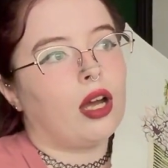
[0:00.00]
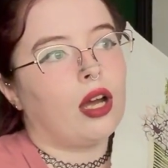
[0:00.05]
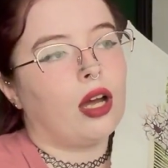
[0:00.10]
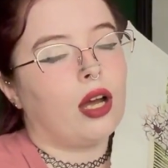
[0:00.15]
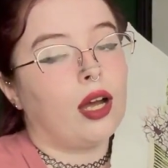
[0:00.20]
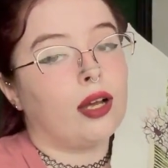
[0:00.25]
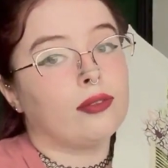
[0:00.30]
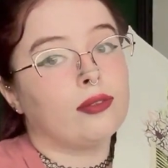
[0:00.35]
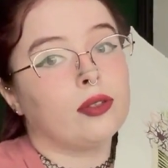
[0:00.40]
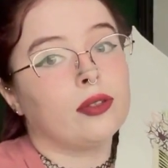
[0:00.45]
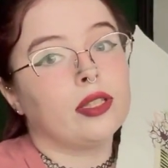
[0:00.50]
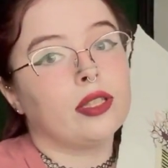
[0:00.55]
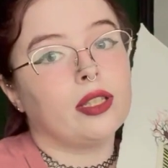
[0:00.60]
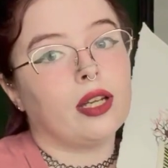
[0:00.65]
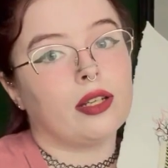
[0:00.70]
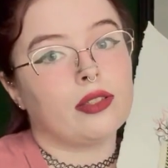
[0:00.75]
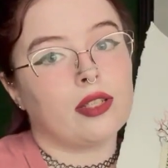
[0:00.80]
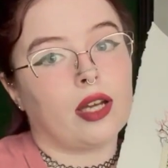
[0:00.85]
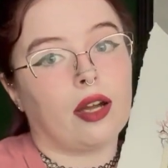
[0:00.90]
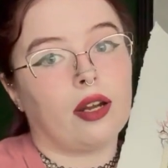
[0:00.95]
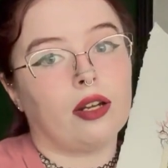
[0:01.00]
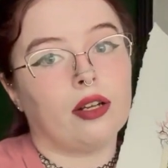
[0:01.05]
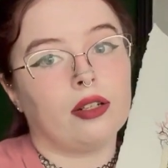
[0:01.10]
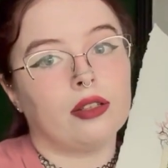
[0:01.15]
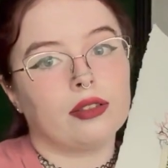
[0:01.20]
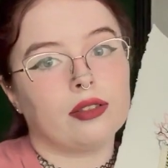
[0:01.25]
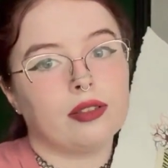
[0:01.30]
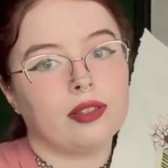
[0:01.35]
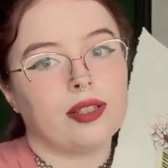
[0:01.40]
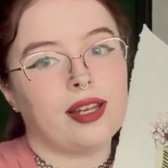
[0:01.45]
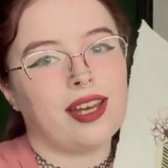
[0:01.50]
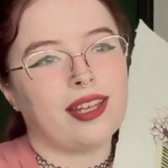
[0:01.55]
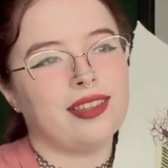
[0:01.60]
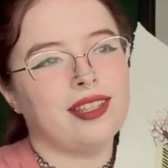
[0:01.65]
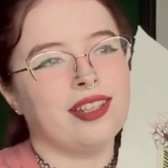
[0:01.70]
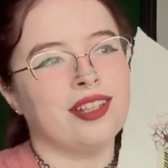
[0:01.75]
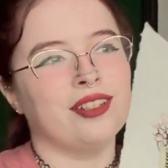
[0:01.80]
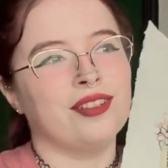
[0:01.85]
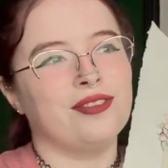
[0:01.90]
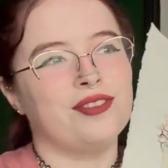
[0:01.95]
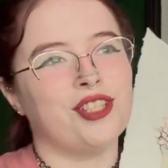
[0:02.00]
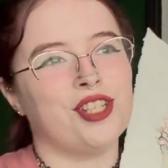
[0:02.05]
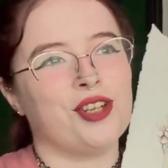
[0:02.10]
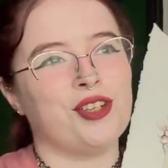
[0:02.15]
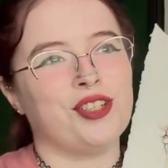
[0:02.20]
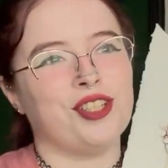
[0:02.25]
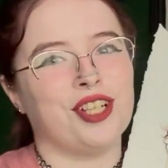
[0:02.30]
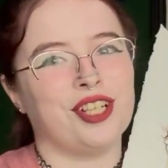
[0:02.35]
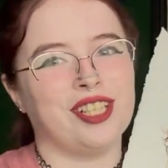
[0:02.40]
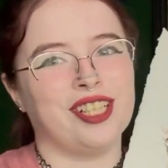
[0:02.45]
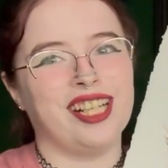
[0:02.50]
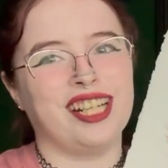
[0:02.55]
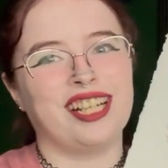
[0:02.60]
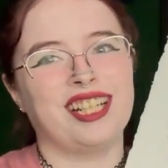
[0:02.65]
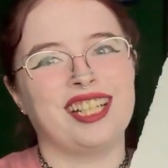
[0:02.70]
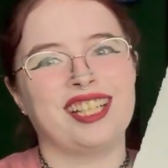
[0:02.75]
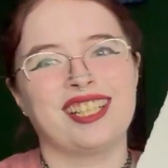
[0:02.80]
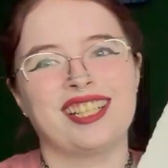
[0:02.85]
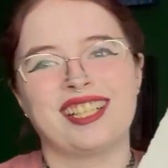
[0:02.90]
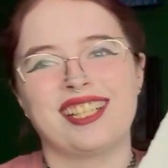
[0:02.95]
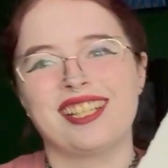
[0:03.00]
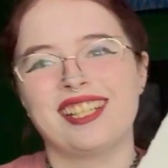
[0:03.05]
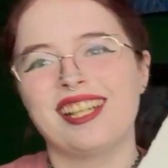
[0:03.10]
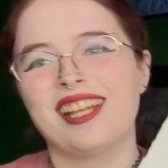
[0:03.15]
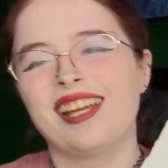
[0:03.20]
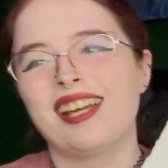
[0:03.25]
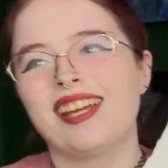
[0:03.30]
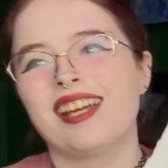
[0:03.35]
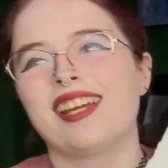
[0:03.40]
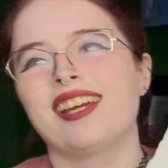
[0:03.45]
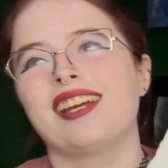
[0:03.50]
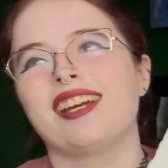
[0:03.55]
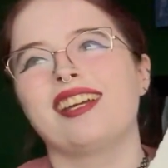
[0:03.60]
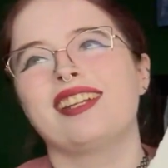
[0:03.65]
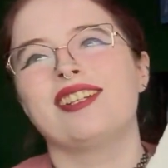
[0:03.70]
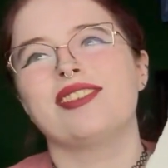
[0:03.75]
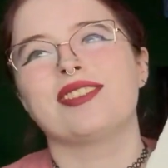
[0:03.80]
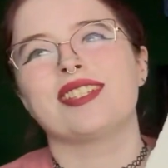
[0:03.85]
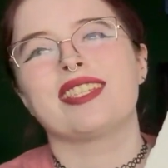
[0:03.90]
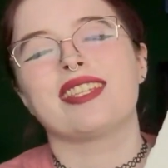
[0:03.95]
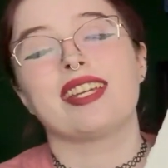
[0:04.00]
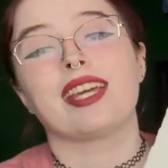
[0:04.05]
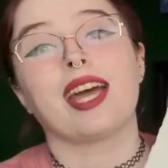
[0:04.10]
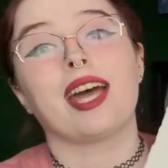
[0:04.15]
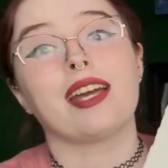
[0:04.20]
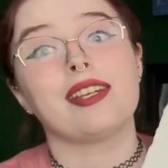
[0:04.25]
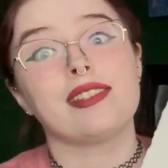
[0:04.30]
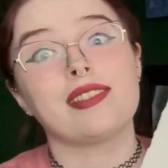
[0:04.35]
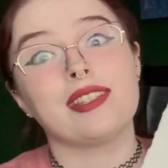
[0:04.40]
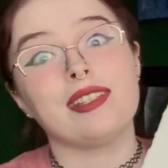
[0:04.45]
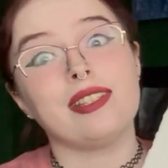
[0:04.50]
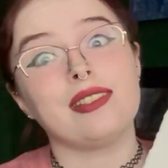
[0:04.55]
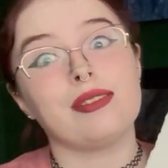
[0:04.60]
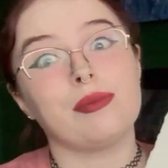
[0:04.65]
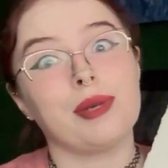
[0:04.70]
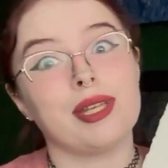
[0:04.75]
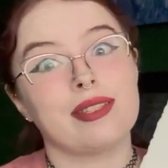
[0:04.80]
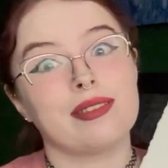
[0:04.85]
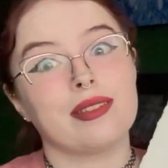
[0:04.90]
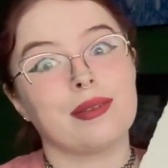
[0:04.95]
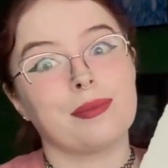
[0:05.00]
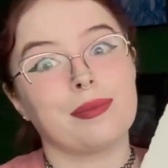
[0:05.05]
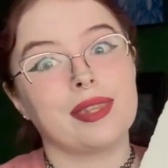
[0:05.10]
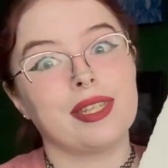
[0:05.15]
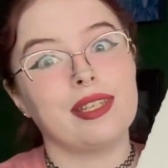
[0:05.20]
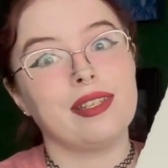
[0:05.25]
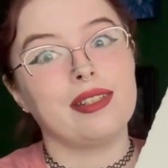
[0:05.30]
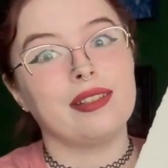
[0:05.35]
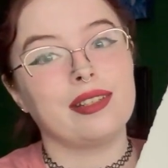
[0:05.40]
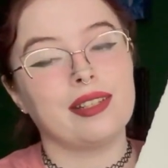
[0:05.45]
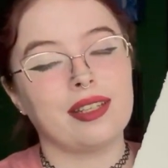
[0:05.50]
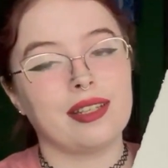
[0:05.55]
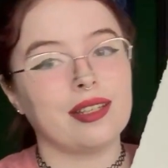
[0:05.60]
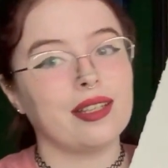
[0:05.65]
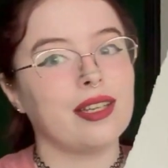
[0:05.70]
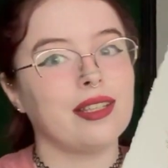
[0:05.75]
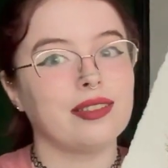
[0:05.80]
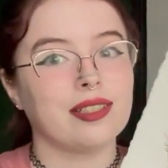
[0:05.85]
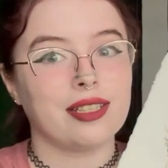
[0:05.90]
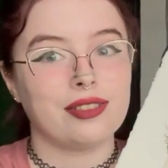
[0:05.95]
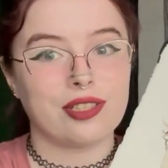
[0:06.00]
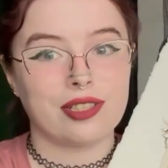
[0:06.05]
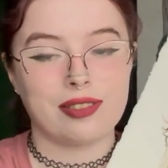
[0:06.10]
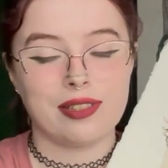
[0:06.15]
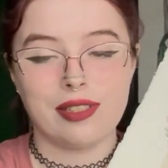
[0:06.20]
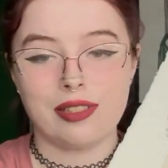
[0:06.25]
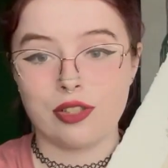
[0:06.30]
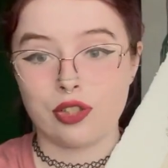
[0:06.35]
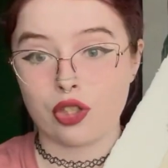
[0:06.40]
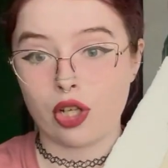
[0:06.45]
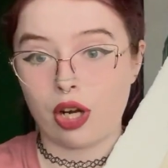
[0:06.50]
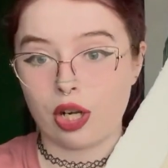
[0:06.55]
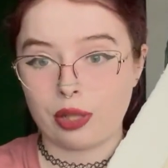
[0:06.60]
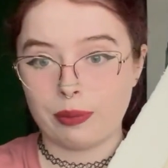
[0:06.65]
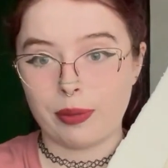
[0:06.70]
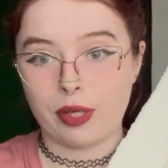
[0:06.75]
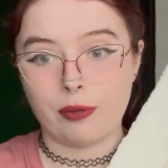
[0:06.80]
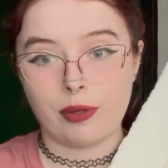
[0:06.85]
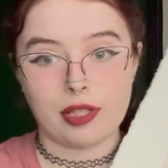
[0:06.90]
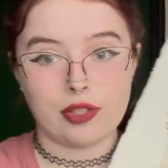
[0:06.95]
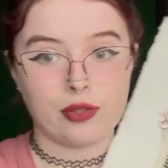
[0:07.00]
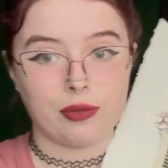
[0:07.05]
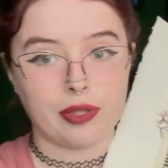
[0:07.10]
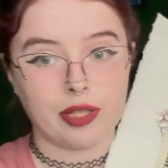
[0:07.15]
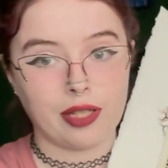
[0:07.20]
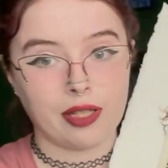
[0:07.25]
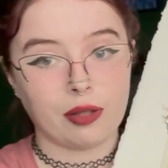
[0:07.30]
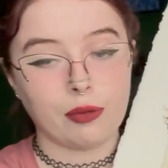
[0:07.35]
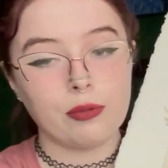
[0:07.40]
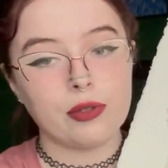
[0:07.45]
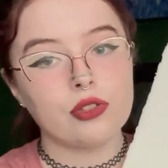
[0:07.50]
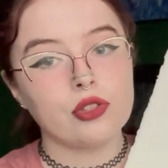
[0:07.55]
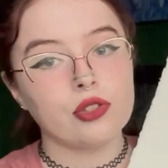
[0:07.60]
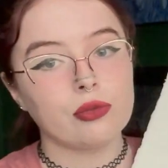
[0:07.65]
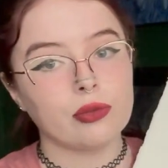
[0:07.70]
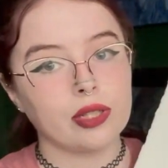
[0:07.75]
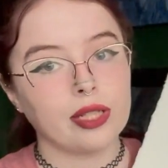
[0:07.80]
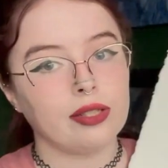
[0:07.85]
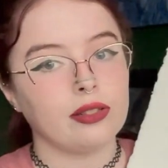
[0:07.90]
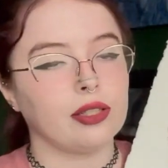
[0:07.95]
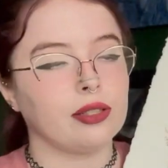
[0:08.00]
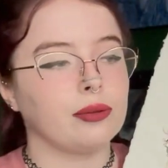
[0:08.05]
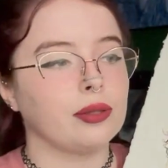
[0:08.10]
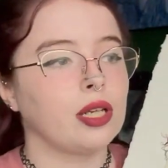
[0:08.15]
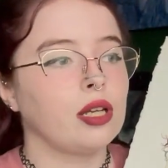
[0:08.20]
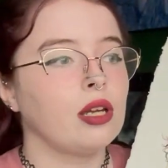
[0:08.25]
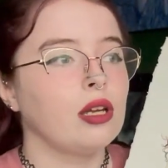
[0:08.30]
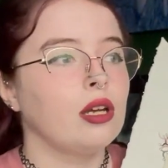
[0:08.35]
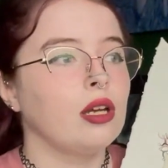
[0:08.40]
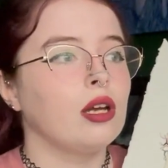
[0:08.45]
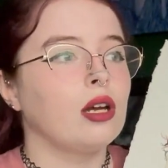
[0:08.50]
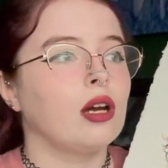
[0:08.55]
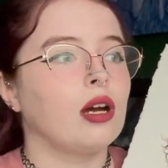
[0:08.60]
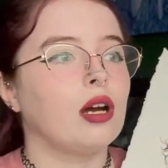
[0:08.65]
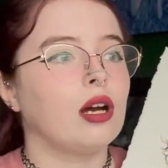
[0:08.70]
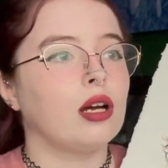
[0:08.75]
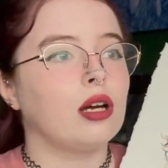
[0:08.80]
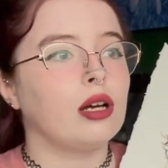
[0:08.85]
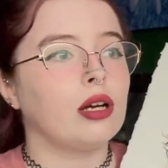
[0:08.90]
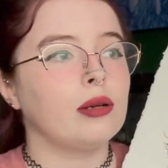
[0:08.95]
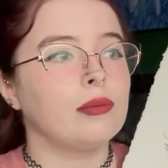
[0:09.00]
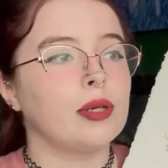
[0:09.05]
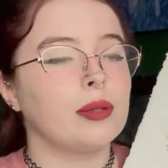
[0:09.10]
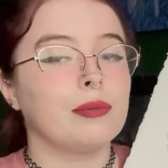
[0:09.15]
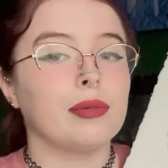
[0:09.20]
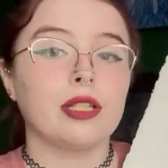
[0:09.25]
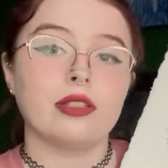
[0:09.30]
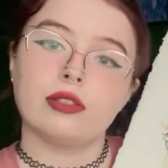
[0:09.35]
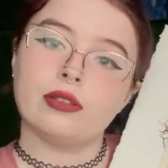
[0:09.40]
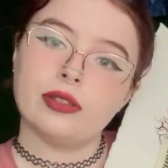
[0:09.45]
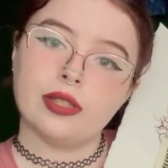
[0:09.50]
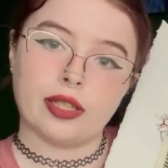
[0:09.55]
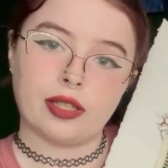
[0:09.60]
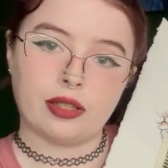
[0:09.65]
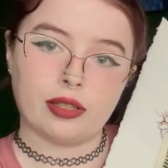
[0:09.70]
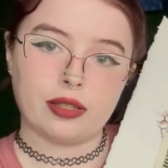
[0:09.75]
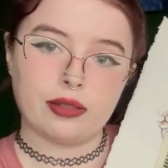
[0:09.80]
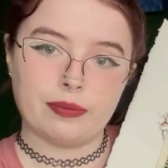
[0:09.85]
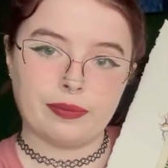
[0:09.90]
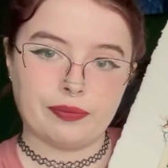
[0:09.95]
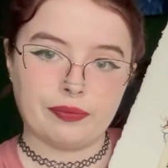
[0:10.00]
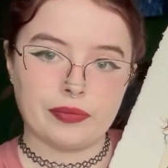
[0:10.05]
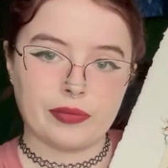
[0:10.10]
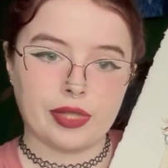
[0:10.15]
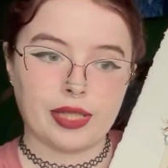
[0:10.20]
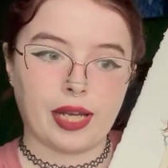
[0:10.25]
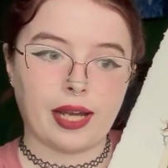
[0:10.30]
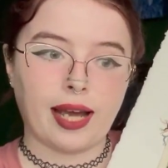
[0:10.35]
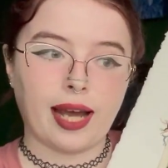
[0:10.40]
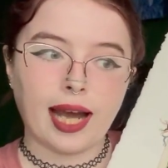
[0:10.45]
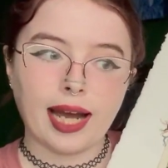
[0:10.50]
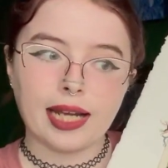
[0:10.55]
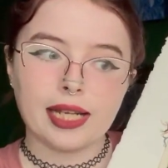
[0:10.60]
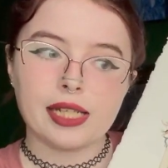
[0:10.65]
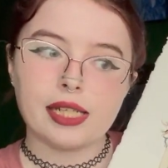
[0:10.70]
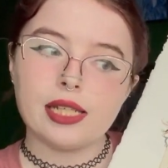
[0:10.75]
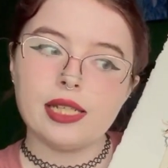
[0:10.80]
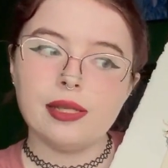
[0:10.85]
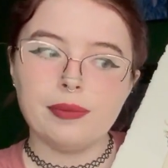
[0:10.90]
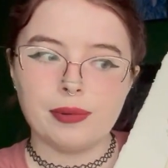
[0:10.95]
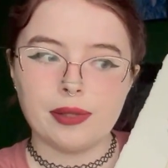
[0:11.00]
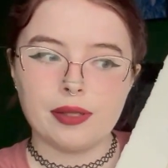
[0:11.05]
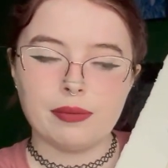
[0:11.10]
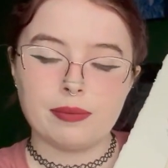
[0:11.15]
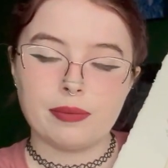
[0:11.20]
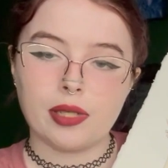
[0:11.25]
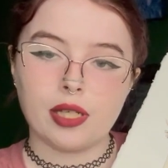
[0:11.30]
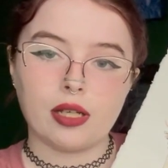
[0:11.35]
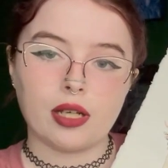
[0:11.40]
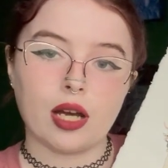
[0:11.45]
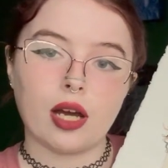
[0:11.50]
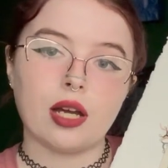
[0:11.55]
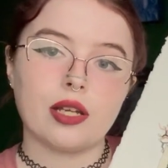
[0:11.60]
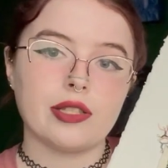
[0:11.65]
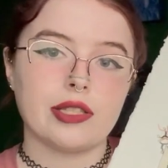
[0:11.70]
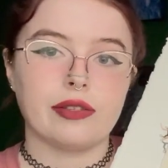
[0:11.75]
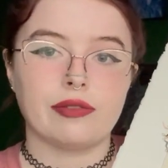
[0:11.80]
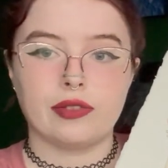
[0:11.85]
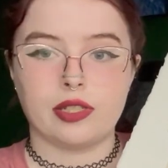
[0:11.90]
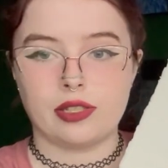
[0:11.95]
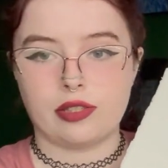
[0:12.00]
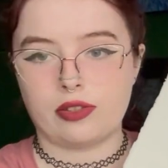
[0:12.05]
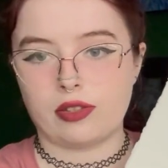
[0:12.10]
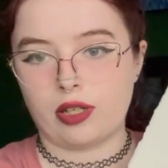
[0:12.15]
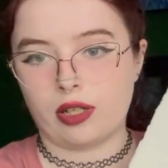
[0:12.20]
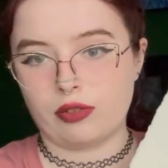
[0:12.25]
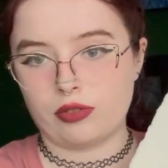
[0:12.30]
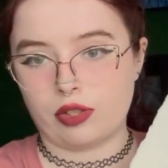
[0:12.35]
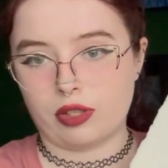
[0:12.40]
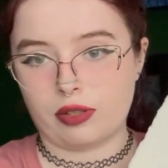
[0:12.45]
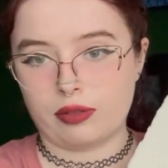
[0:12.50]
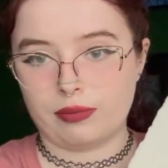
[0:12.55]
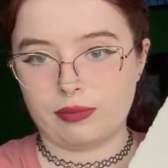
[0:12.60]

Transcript: I really got tired at the end of junior year. And I was like, I just need to make something. And I just need to talk my way to an A, which is what I did. But I don't like it. I keep it because of nostalgia.